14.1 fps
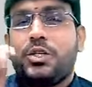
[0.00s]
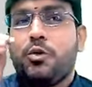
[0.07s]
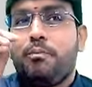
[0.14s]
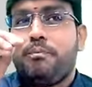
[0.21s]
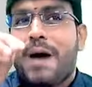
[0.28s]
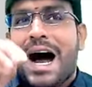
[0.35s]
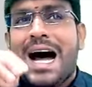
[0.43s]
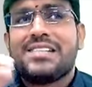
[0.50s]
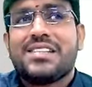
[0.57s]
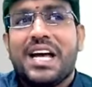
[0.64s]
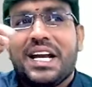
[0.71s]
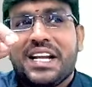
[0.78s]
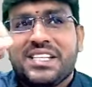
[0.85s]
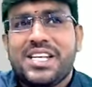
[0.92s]
to pass
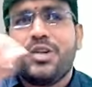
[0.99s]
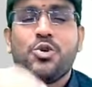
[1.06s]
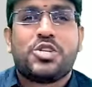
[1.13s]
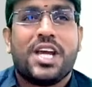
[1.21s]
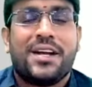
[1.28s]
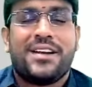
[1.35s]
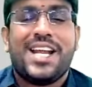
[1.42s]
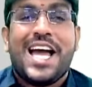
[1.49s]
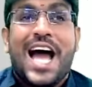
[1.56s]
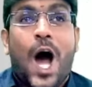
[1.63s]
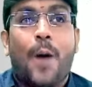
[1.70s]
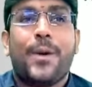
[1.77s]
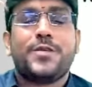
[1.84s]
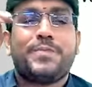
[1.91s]
resolution,
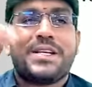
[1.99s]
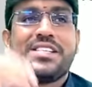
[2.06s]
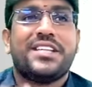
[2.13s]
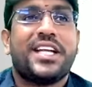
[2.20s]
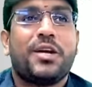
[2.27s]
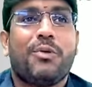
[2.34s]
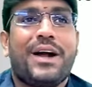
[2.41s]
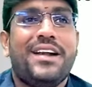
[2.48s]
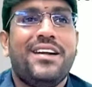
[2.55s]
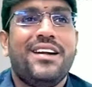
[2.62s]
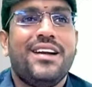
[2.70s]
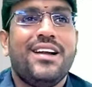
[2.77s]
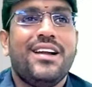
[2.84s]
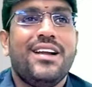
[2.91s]
how much percent required?
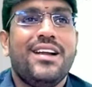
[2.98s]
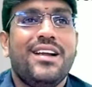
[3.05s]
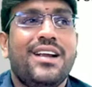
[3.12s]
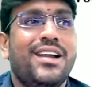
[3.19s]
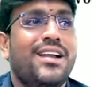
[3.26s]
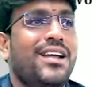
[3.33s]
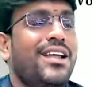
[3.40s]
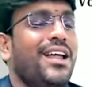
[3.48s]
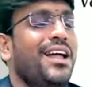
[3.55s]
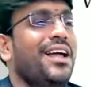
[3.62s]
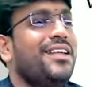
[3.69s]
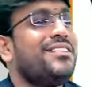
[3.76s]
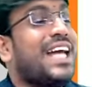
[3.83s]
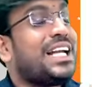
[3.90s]

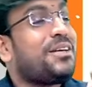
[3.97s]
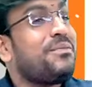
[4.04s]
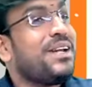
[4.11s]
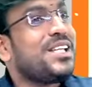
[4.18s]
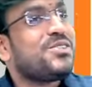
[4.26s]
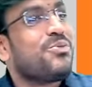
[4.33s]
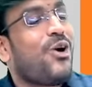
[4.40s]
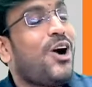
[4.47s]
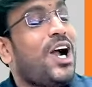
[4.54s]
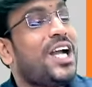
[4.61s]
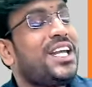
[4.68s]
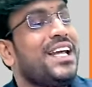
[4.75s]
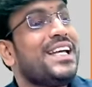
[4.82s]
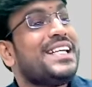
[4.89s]
That means
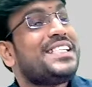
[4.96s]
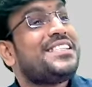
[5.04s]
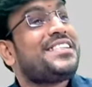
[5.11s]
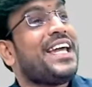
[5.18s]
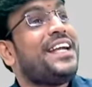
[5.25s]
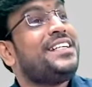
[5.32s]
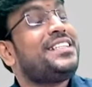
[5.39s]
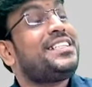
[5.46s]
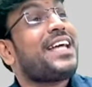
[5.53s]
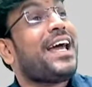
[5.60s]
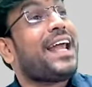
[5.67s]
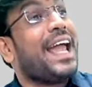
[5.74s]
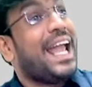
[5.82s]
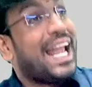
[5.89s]
what?
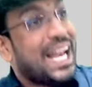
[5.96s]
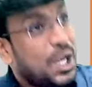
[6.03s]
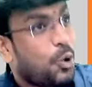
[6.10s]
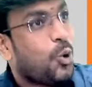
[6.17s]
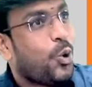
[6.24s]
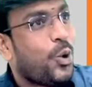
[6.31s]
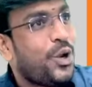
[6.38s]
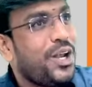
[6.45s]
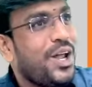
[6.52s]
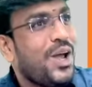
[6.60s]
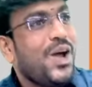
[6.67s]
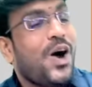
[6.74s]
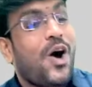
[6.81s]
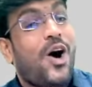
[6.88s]
Center alone
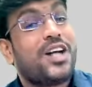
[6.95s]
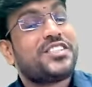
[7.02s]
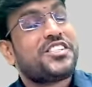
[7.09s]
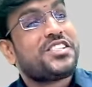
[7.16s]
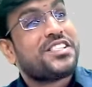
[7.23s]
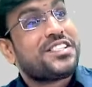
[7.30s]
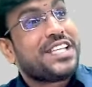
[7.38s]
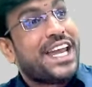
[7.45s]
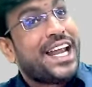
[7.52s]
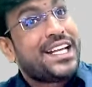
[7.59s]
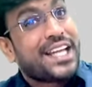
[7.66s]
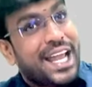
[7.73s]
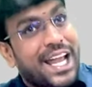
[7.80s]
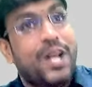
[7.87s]
or
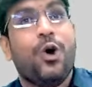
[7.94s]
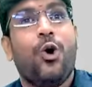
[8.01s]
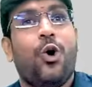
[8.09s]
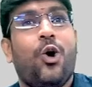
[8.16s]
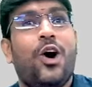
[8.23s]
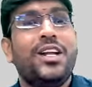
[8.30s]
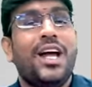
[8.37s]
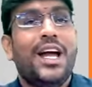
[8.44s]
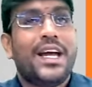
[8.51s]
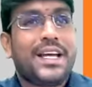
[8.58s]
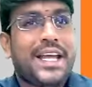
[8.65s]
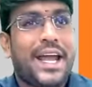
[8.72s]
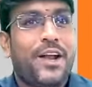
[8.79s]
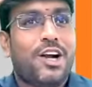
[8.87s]
state alone
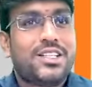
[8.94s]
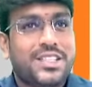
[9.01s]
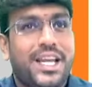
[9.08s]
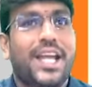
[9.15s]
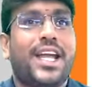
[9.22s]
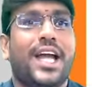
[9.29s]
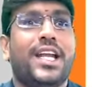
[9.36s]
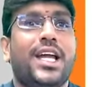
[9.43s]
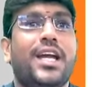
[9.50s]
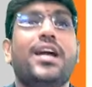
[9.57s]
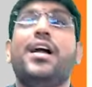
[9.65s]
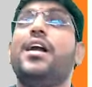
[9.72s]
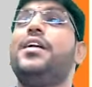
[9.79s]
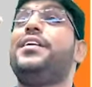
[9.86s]
cannot take
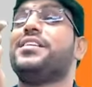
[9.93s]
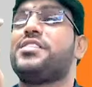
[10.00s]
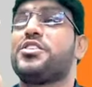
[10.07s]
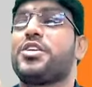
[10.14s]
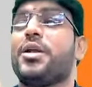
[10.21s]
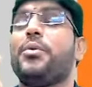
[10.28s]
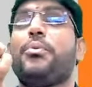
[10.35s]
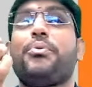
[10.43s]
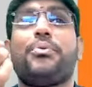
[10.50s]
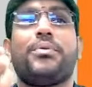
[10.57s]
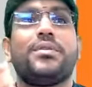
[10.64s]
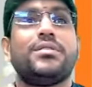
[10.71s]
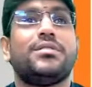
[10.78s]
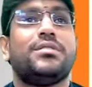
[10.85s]
any decision.
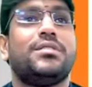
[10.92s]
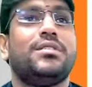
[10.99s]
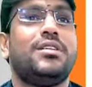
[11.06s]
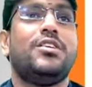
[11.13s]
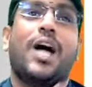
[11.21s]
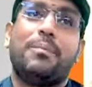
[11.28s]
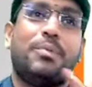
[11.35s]
Not